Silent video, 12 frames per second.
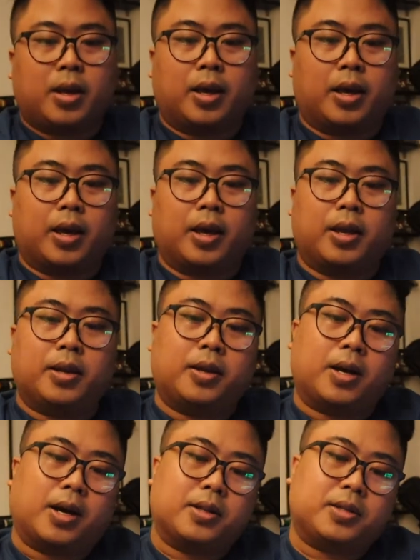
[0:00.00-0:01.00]
and
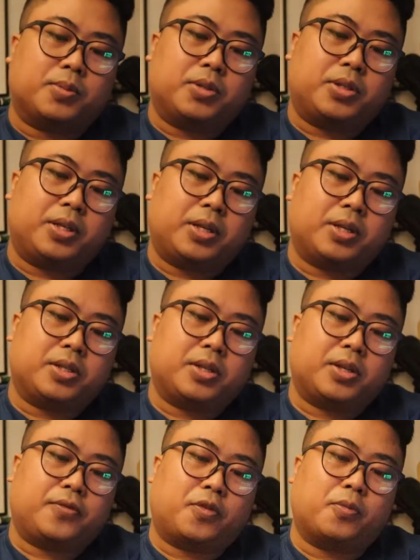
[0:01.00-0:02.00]
some stickers
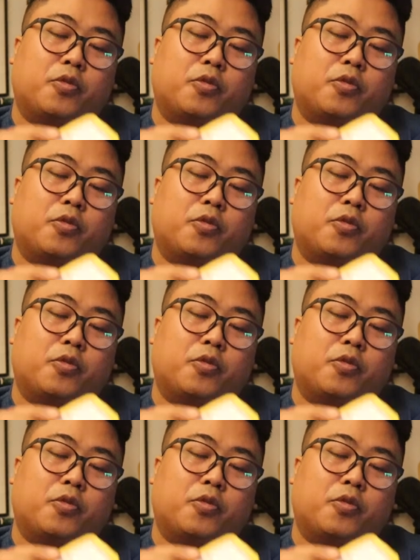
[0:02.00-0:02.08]
here from